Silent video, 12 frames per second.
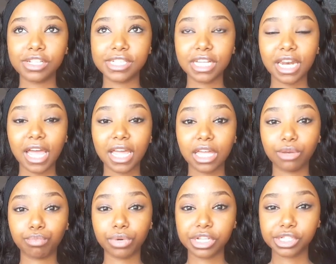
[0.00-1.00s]
you see, like
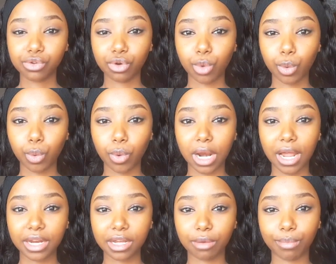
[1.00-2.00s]
in preschool when we were
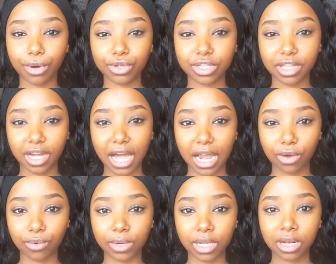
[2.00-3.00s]
learning about the
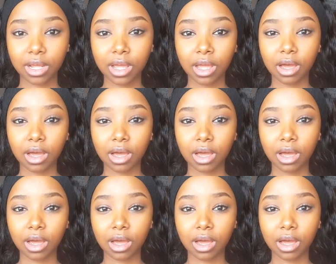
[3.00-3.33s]
color wheel,